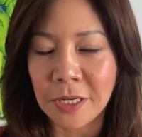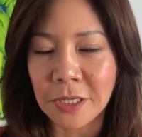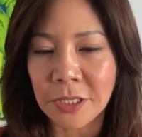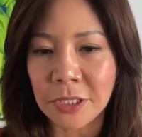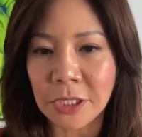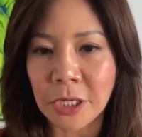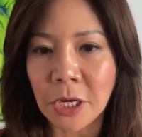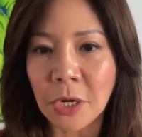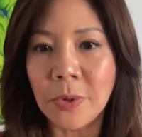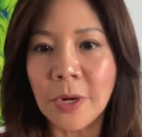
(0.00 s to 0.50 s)

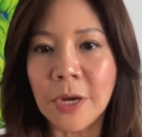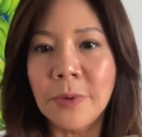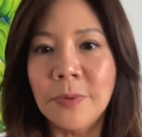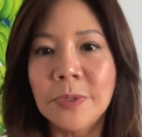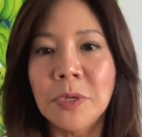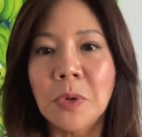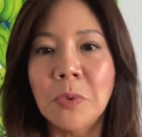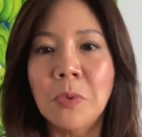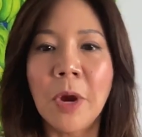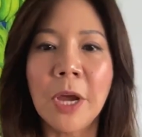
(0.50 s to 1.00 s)
So it
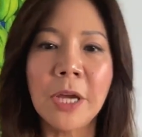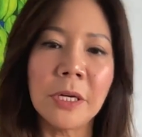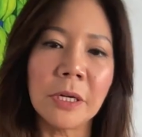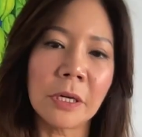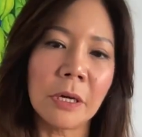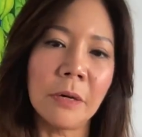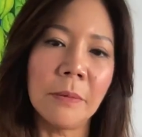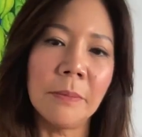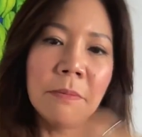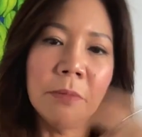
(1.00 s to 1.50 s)
was a way to
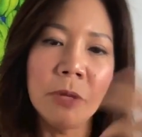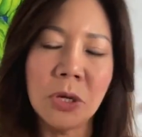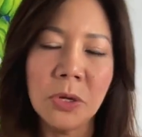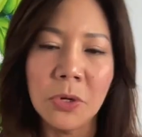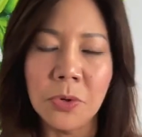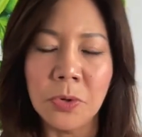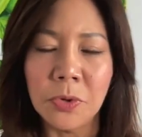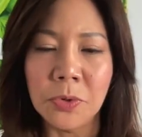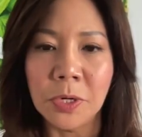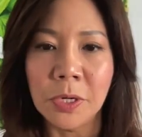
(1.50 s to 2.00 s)

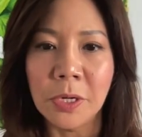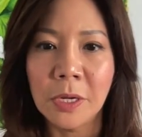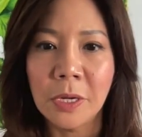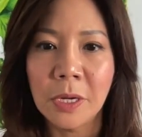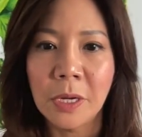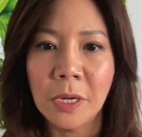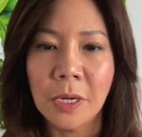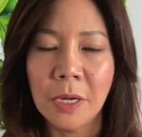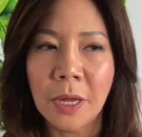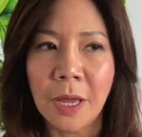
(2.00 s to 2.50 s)
commune
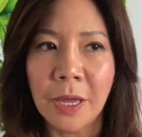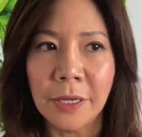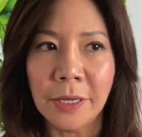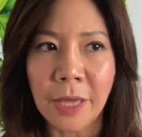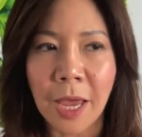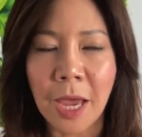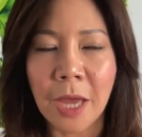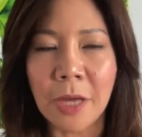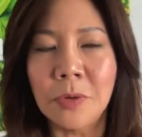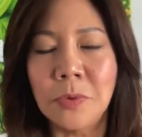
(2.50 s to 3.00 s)

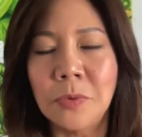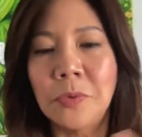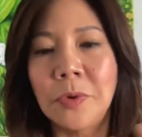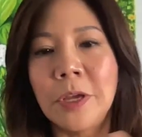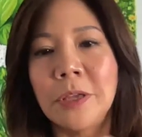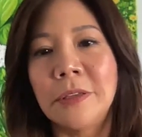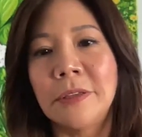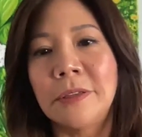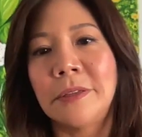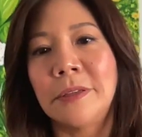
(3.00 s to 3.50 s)
again
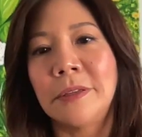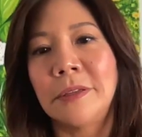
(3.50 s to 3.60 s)
with